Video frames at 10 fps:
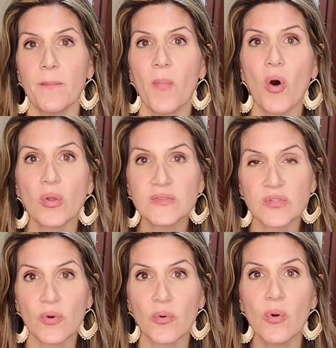
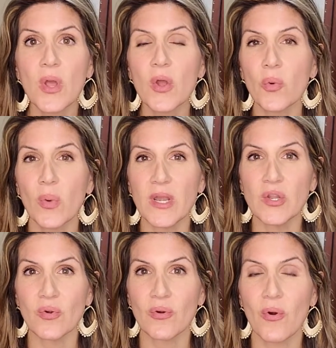Also, when
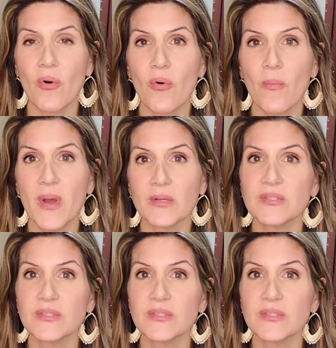your home